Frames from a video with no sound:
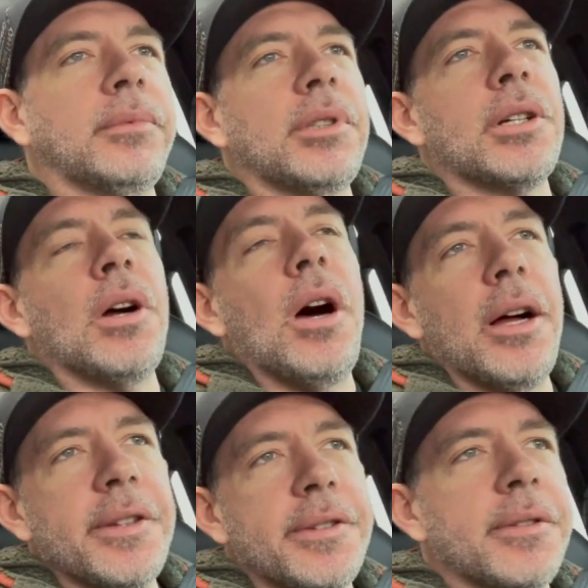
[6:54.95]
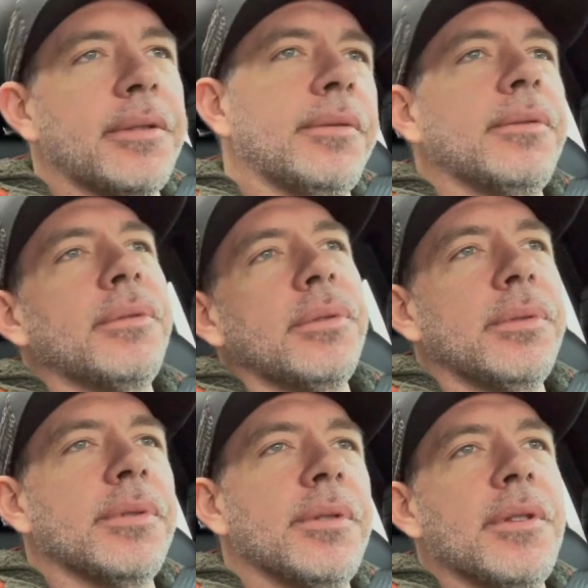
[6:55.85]
the cause,
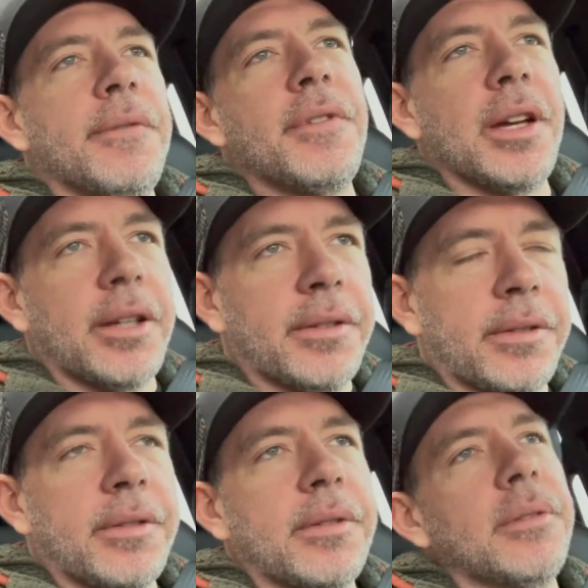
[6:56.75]
the fix,